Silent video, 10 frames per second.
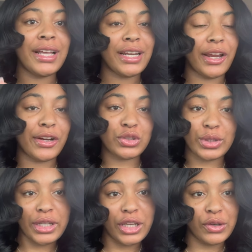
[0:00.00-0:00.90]
The hair is
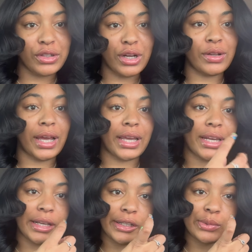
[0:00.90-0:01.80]
really cute though. Like,
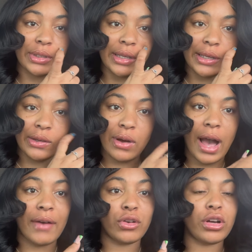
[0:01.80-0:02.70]
it is really cute. I
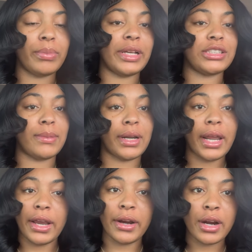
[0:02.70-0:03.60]
have no complaints about the
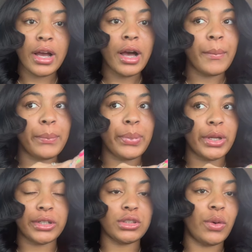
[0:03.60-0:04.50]
hair, but
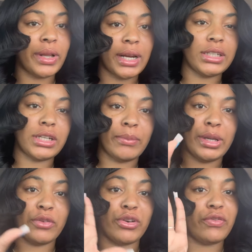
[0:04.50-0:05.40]
there's no way that I should have been
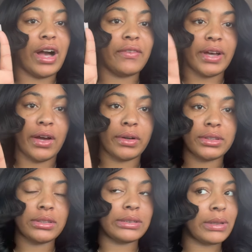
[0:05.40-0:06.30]
here for 5 hours.